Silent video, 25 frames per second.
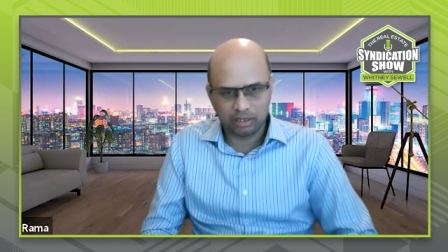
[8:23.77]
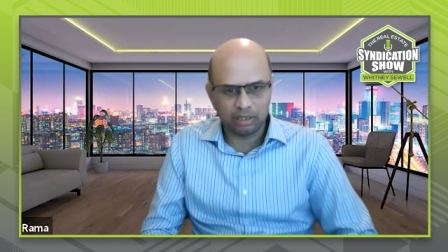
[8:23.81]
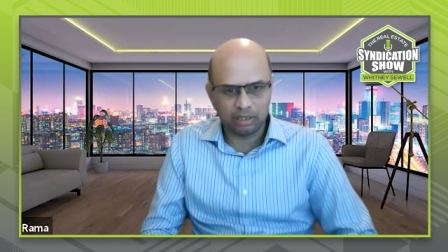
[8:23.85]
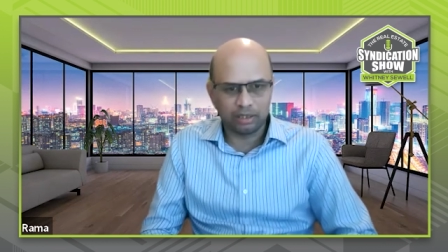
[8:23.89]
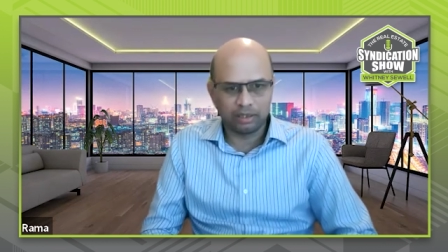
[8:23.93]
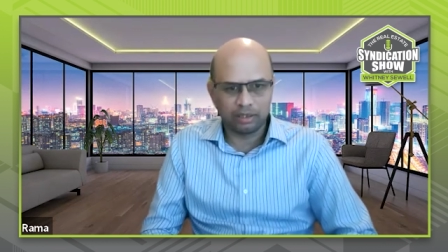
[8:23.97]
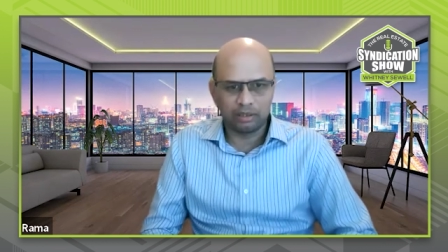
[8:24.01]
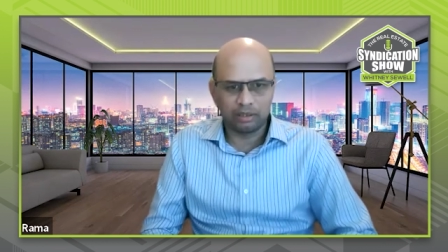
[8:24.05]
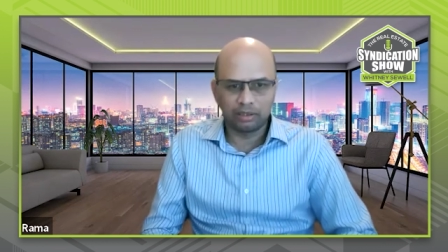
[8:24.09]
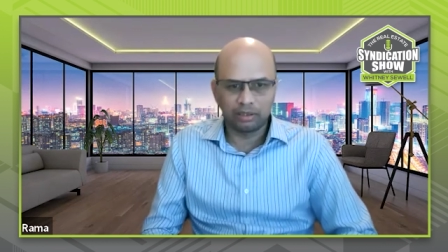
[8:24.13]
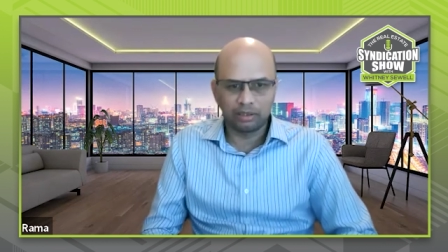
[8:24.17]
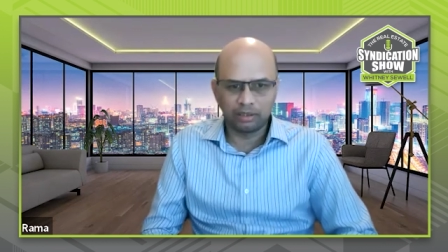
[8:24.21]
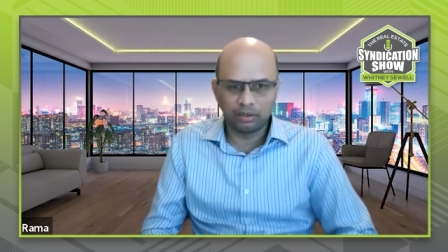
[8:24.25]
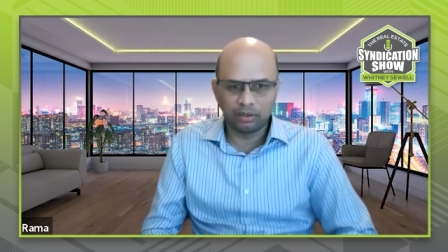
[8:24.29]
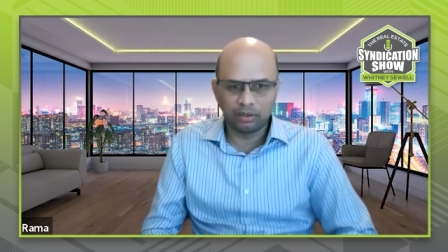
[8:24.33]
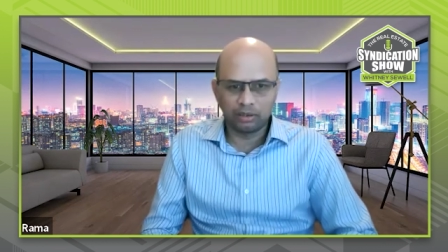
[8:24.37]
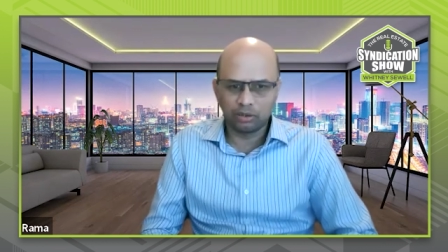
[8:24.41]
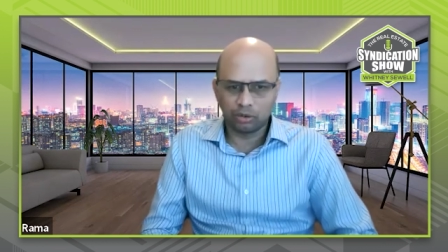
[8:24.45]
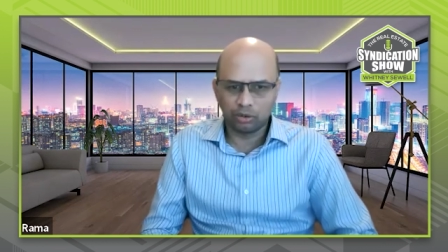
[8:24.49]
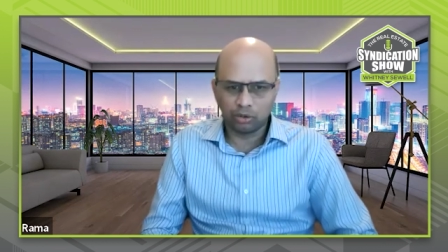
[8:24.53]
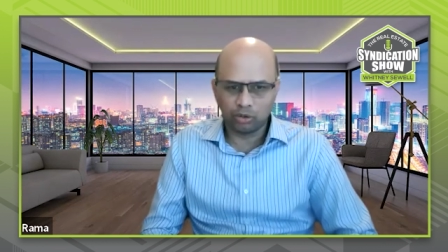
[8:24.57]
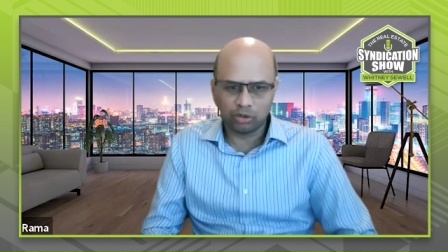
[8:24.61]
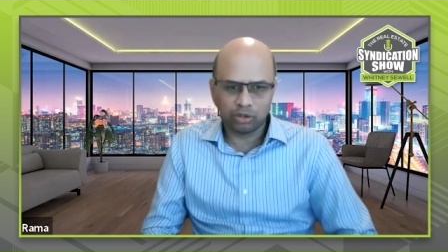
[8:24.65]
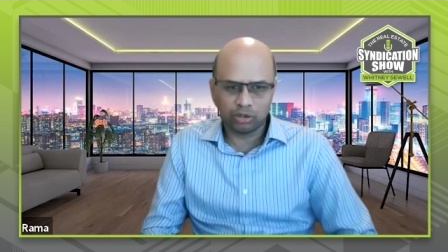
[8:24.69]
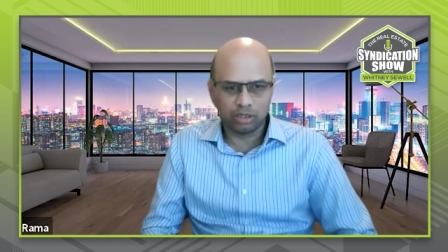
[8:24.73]
and you know
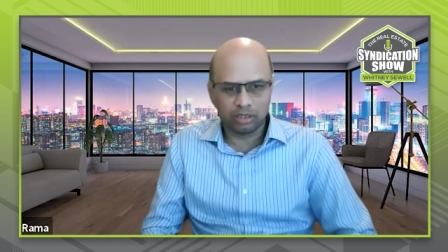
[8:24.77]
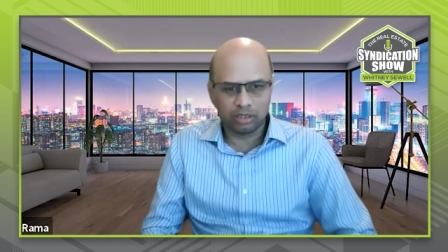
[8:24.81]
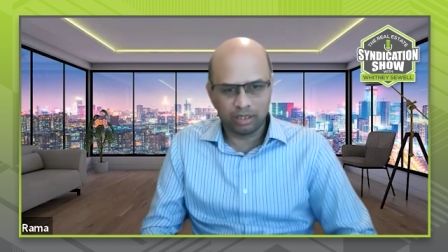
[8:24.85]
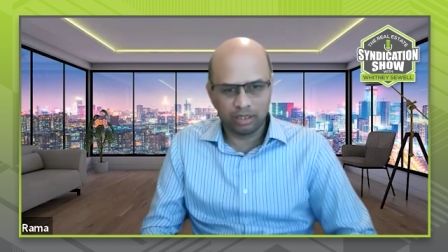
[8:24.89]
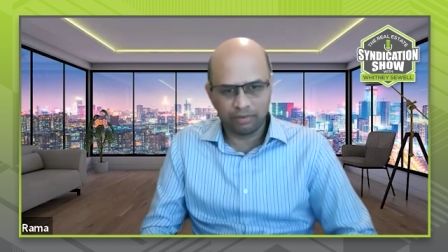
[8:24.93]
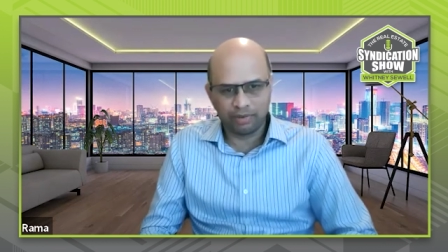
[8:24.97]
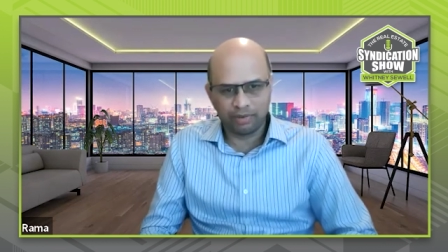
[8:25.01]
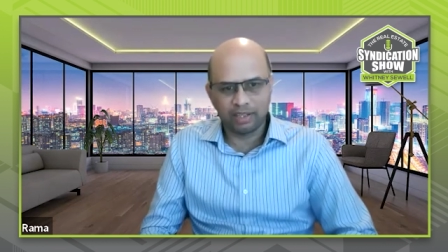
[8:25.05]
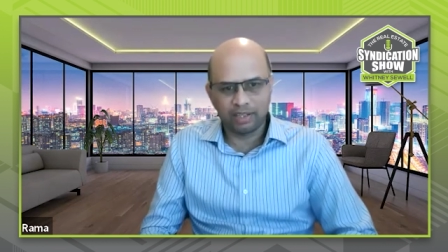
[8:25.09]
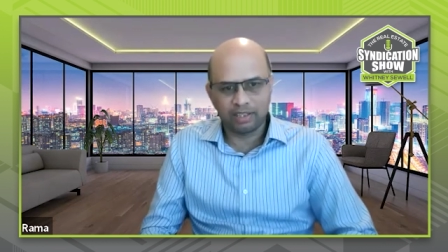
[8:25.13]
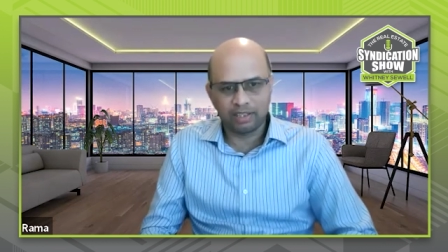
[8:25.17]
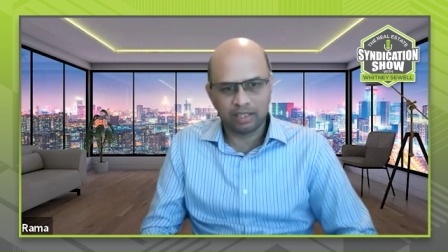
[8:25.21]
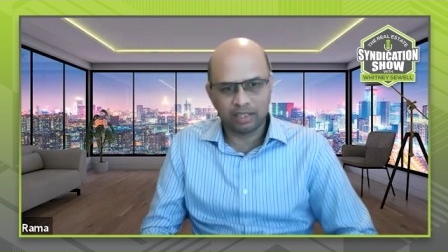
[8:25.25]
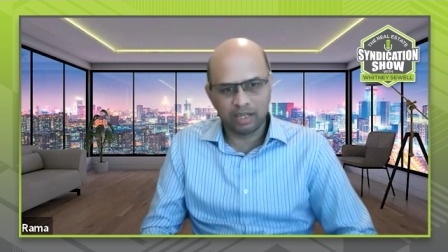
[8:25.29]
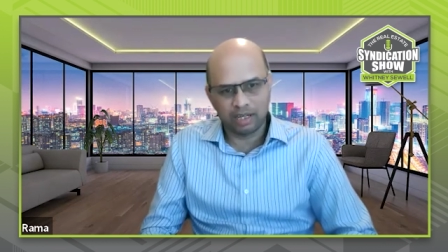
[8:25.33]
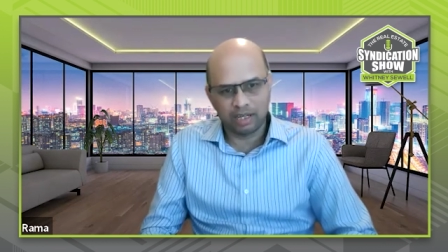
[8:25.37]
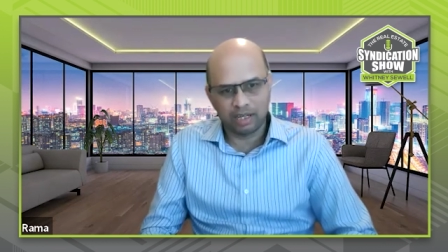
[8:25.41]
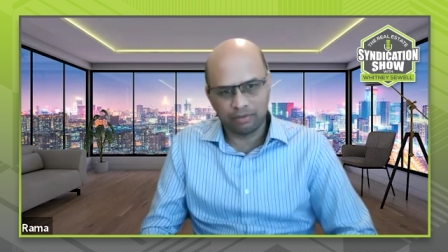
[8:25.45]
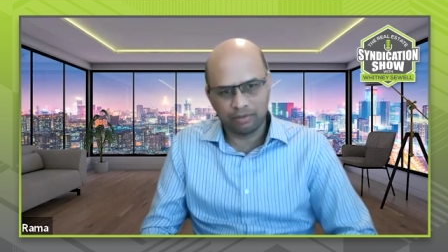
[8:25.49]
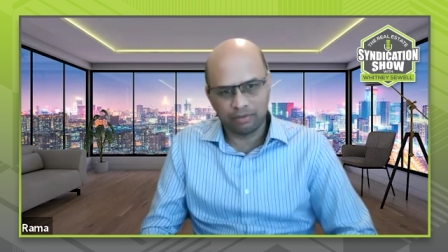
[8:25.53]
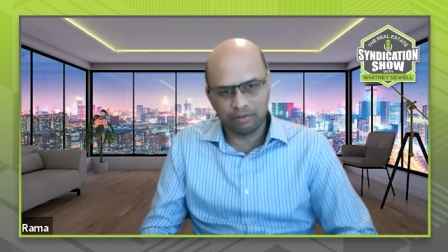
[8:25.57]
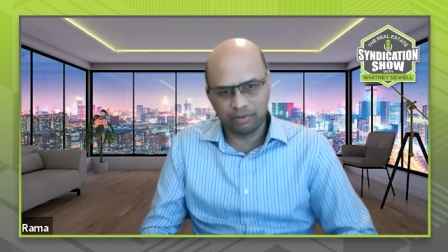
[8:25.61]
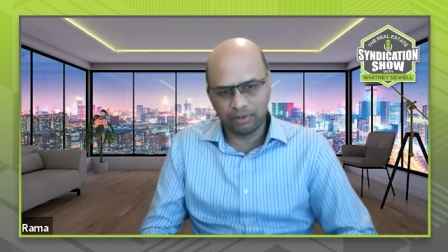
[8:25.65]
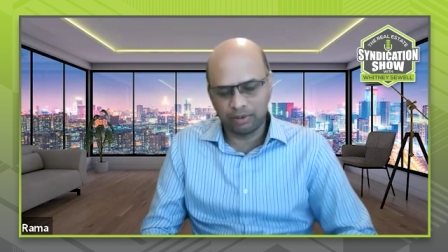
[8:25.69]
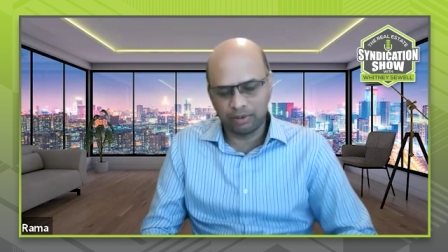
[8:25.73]
the different
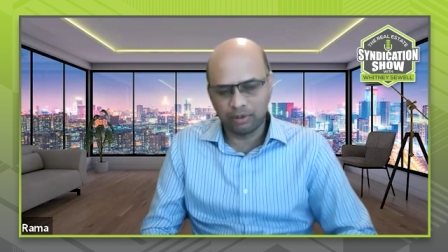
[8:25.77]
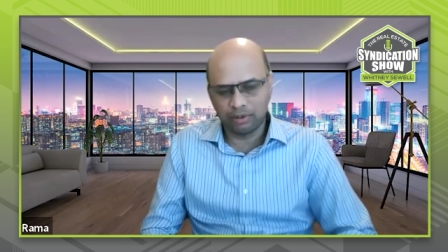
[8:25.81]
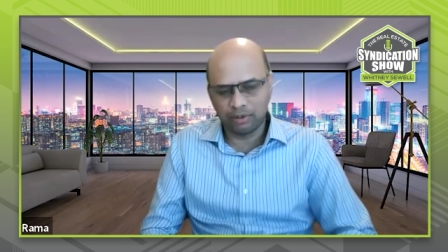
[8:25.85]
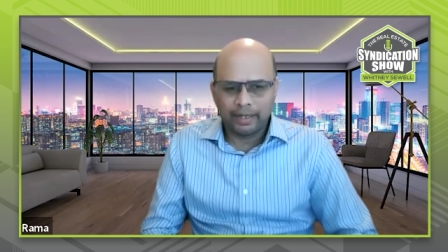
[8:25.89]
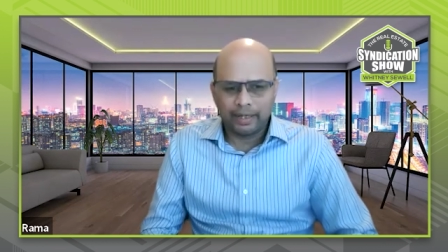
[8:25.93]
stuff, you know.